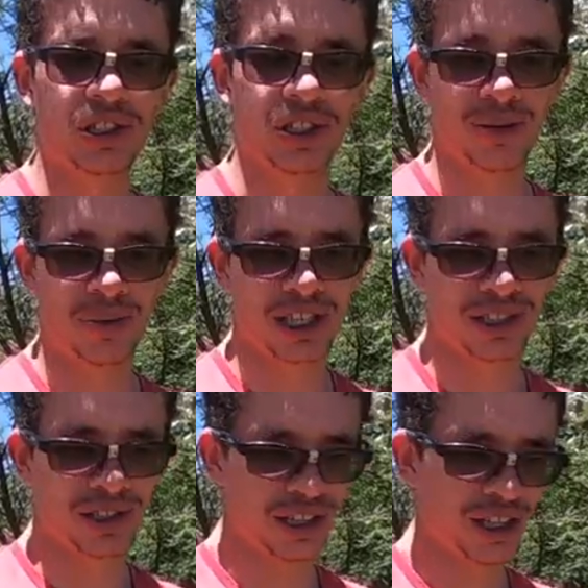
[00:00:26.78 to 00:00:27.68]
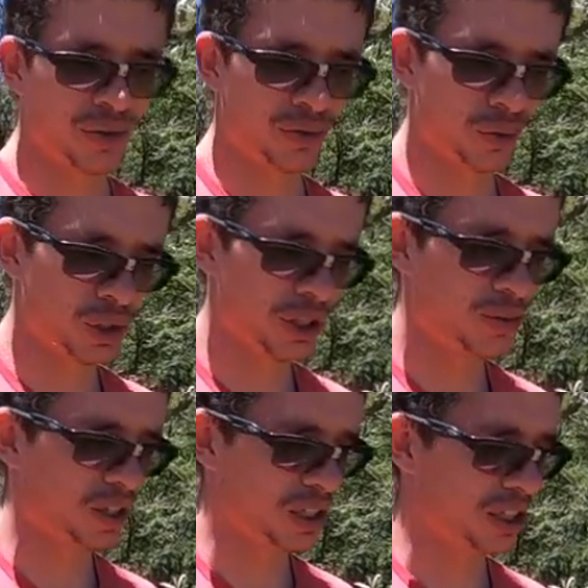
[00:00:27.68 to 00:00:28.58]
in some cases even for
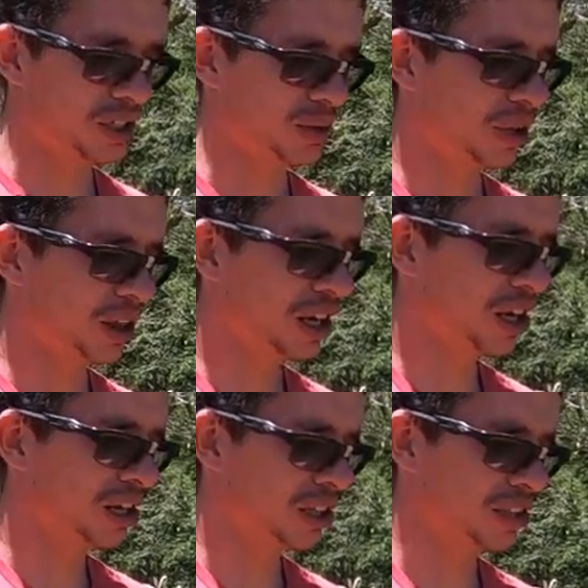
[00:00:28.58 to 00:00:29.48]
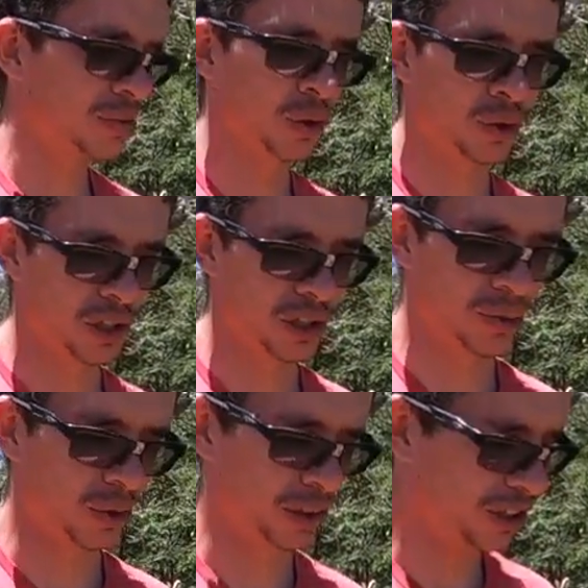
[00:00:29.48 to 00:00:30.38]
zebra snakes. But there are some
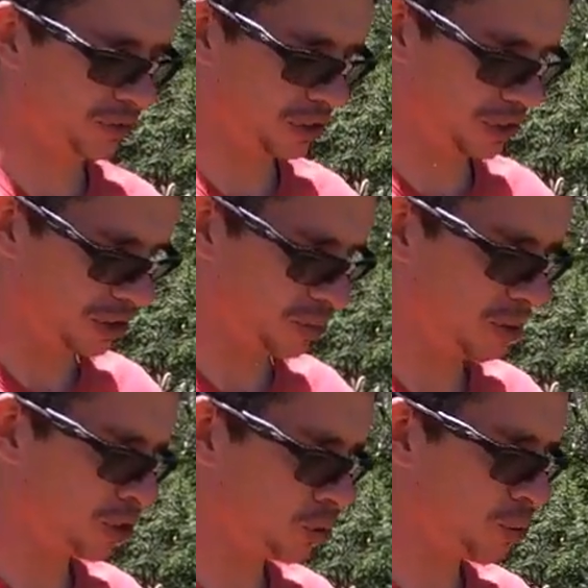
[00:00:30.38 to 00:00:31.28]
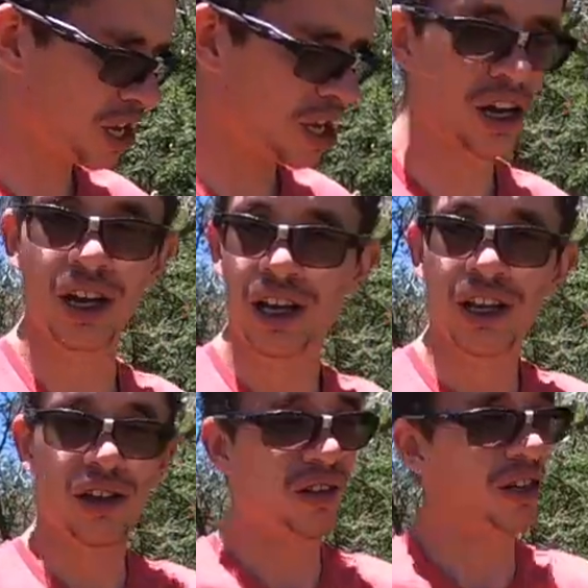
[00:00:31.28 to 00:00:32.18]
considerable differences between
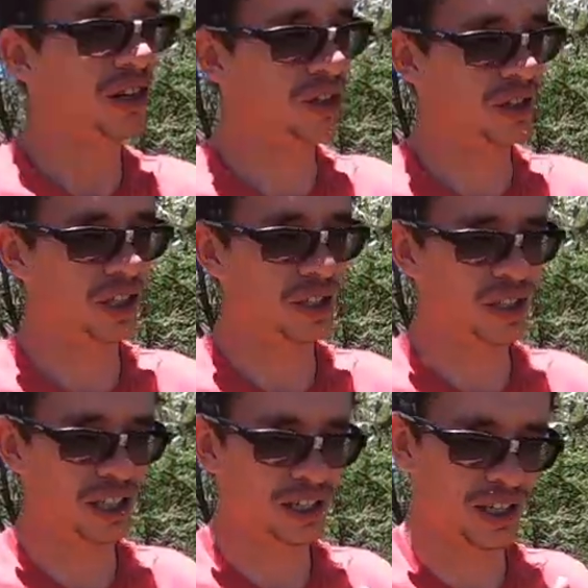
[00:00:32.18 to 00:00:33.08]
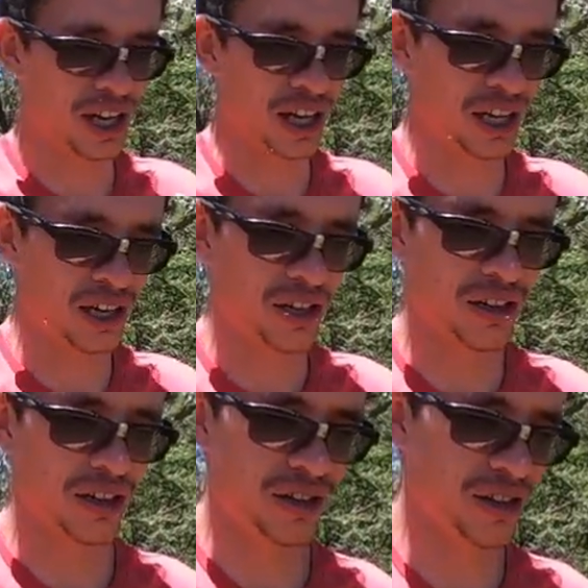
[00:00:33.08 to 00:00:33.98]
those three snakes and
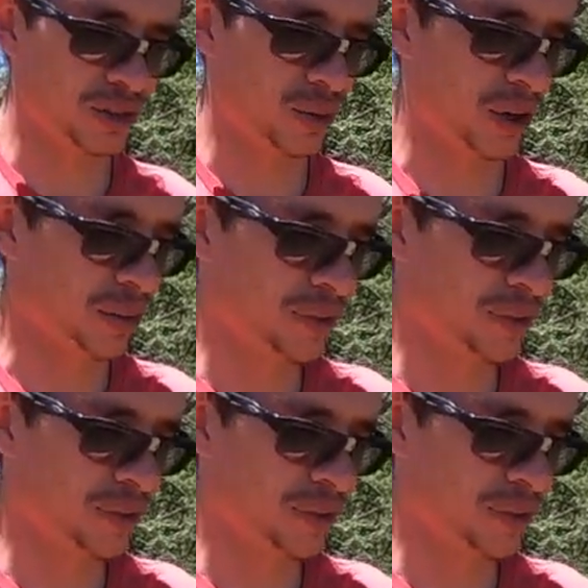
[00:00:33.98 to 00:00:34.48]
this one.